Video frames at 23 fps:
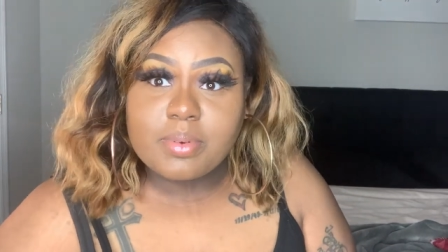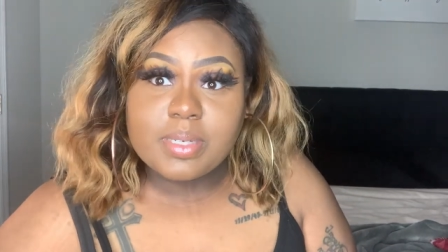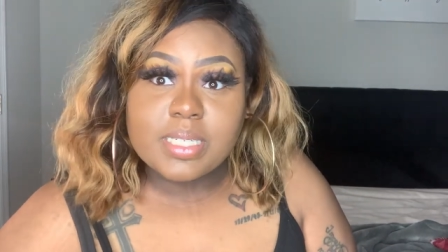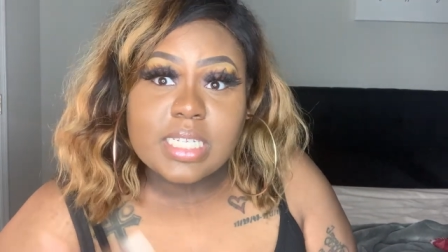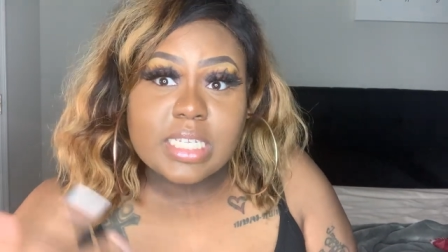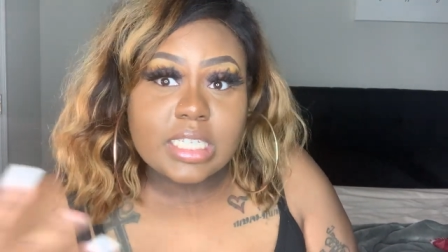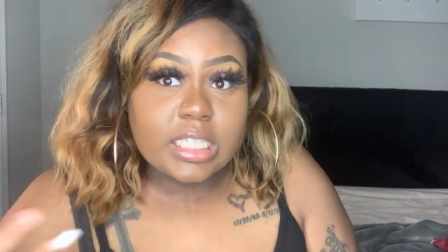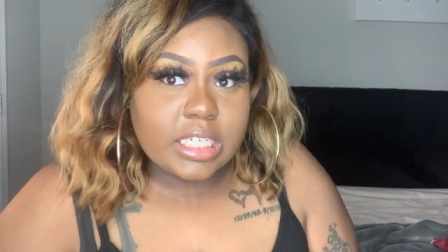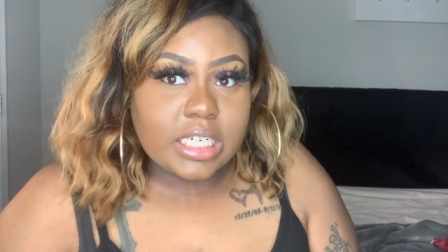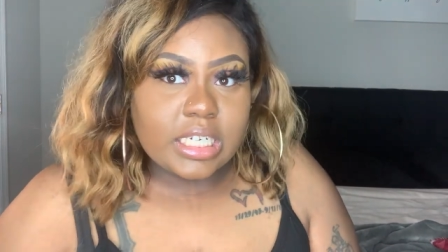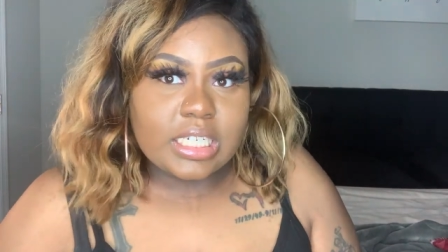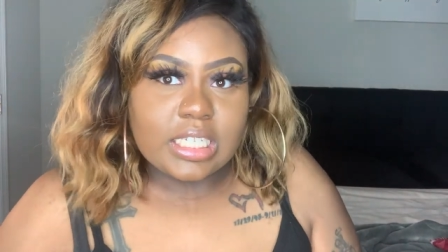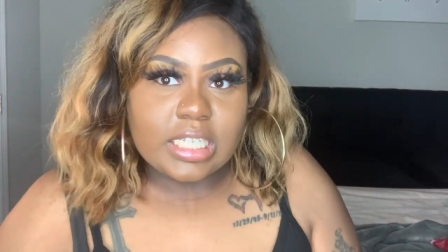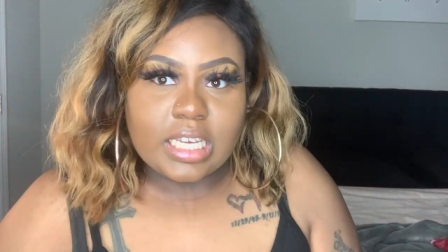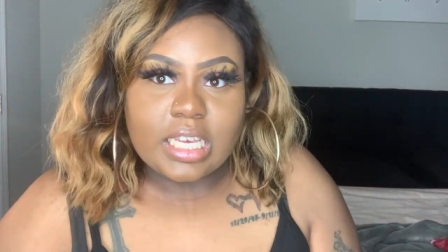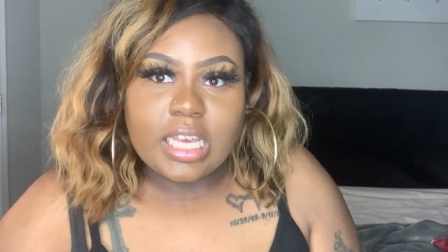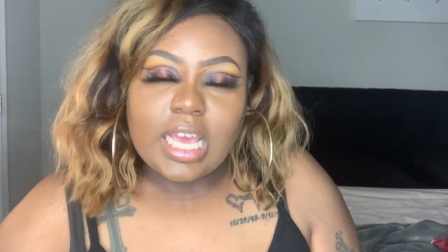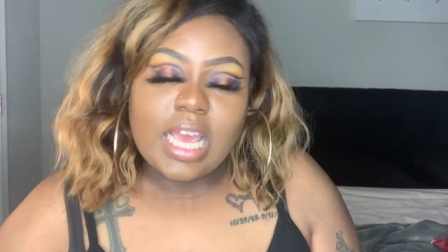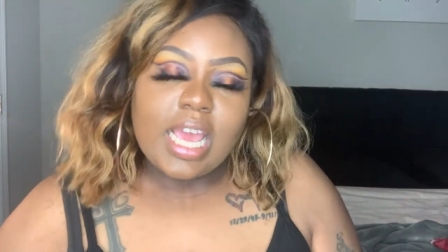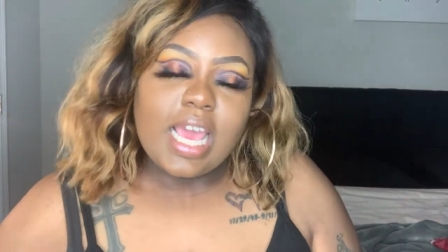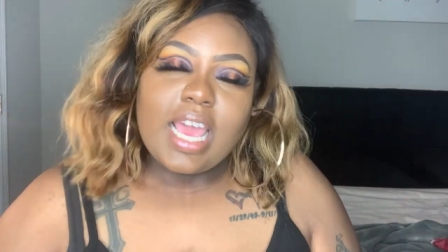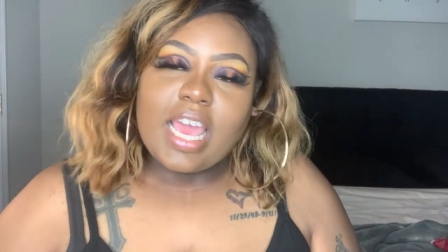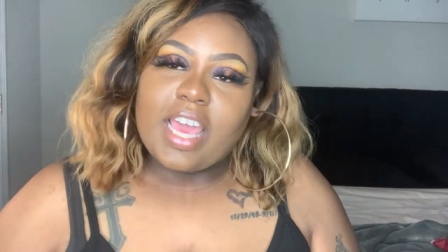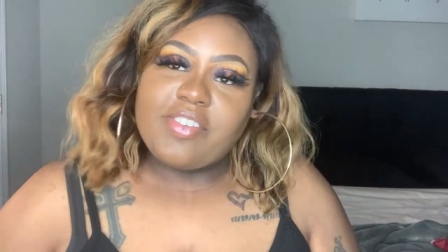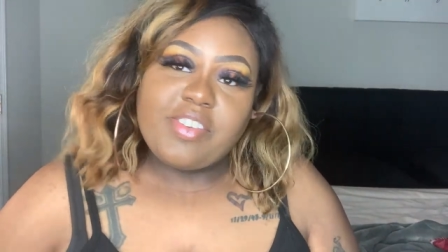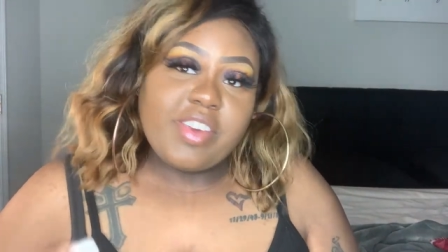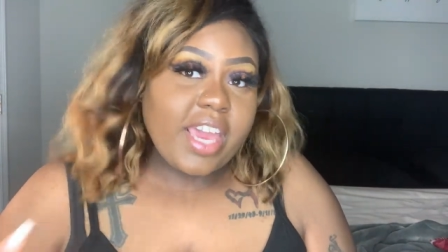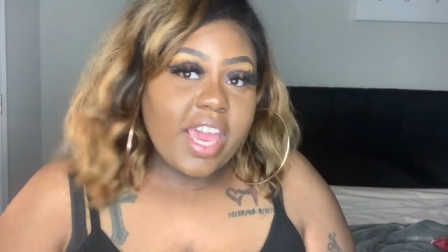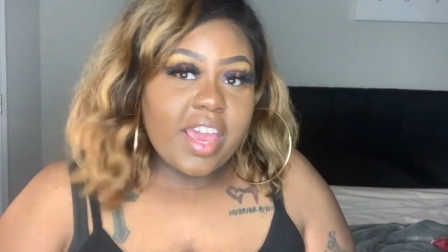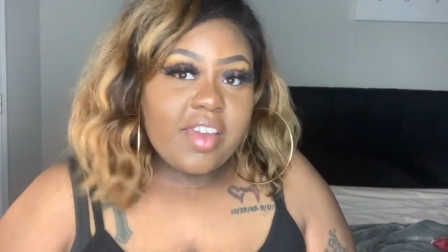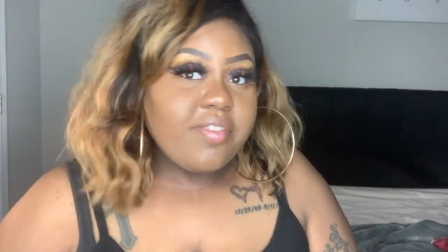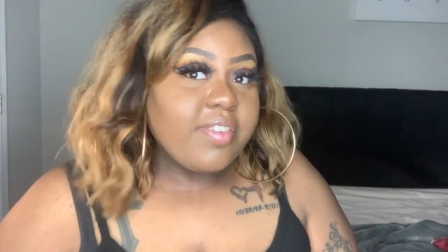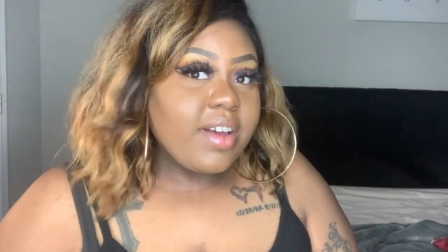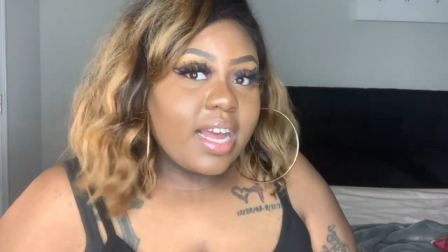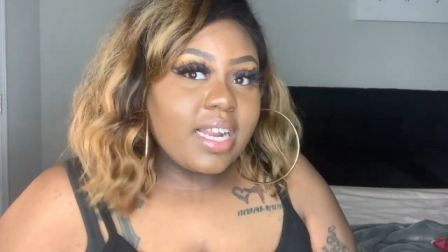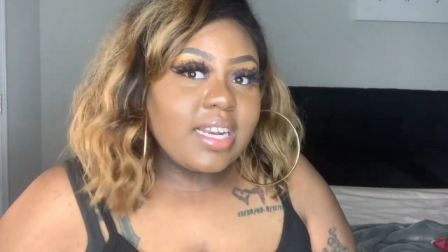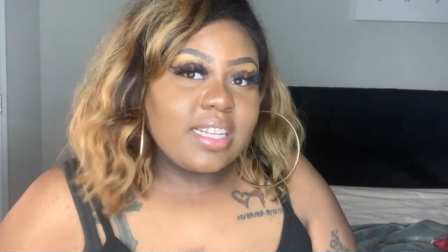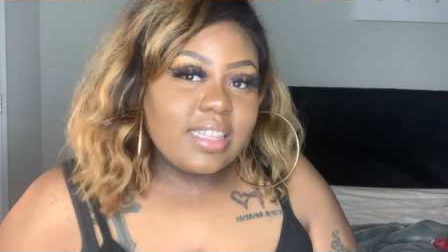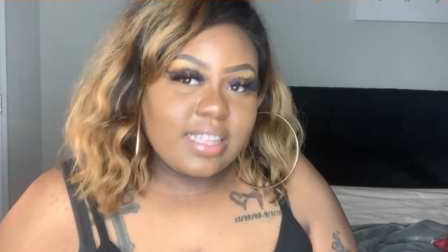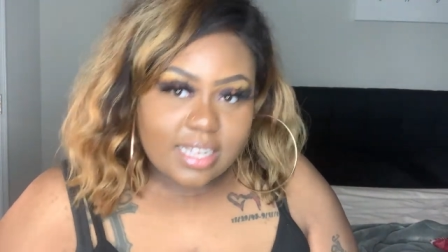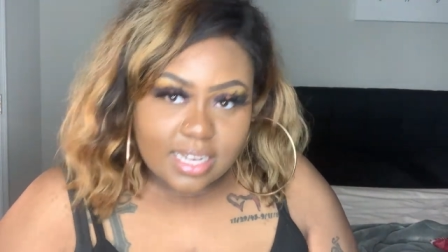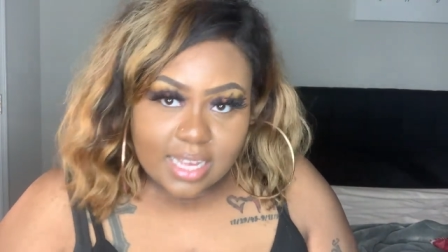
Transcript: Because clearly, if you can't find it,